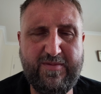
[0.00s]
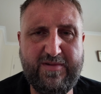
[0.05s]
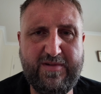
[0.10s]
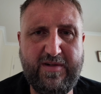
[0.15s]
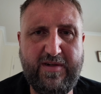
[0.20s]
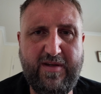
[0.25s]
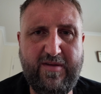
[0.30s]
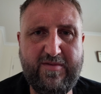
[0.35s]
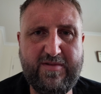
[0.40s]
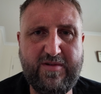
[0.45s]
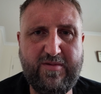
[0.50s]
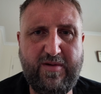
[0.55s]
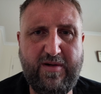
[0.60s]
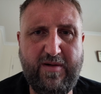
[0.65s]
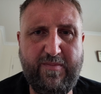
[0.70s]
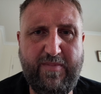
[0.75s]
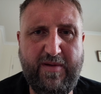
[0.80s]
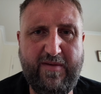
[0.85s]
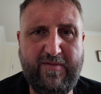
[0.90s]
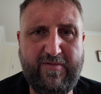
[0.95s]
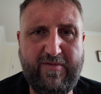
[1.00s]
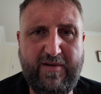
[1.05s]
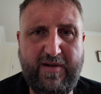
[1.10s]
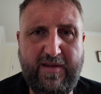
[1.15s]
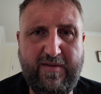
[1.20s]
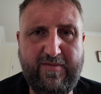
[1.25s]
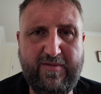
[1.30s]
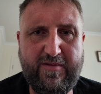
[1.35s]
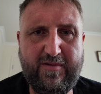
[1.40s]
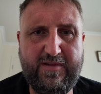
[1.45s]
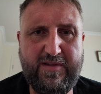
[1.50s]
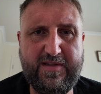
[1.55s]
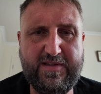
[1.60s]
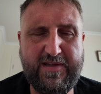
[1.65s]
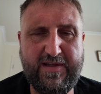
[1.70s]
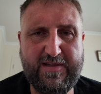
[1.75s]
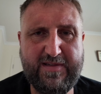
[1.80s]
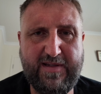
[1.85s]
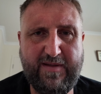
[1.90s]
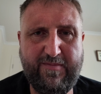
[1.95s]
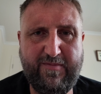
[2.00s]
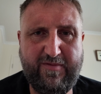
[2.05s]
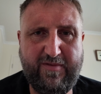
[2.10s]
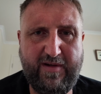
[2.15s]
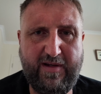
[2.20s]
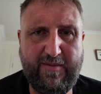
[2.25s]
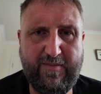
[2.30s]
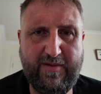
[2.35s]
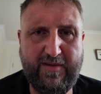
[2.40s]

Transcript: which I know is quite a bit for an E46 M3,